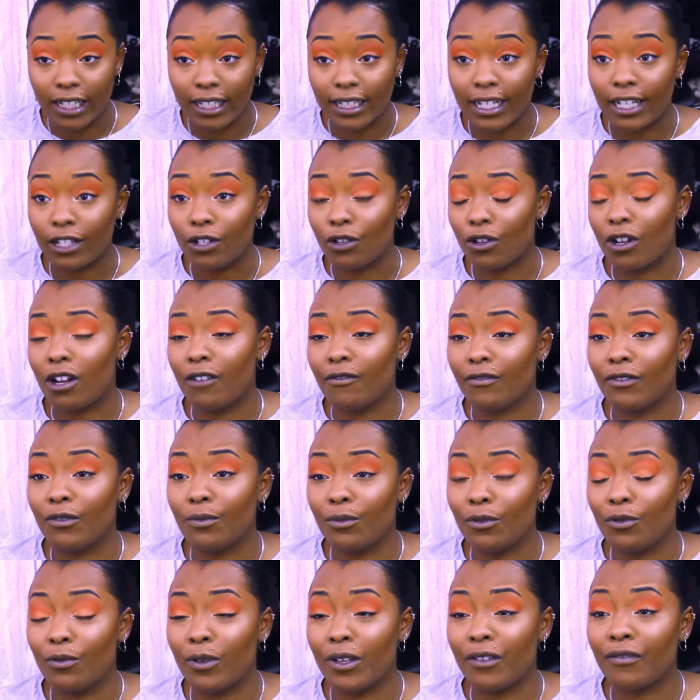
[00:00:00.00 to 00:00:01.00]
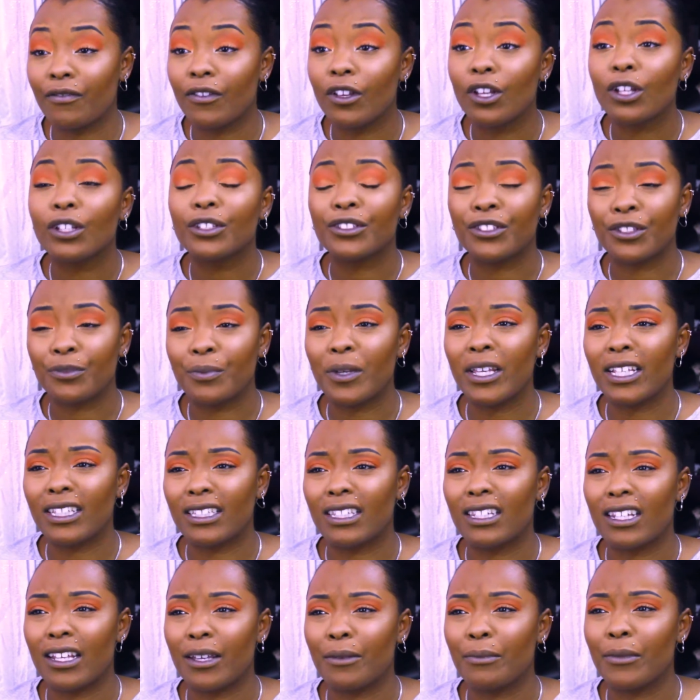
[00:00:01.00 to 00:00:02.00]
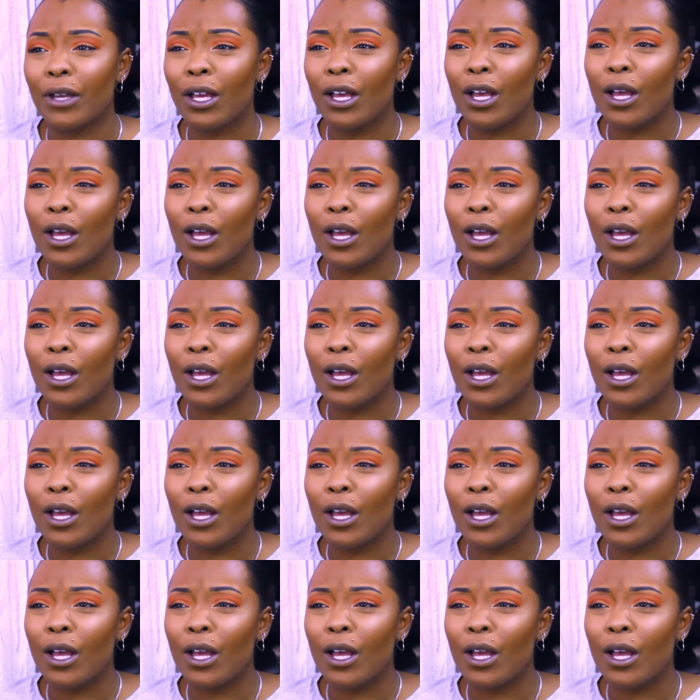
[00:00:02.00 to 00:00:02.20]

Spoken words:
that you're comfortable with, speak to them,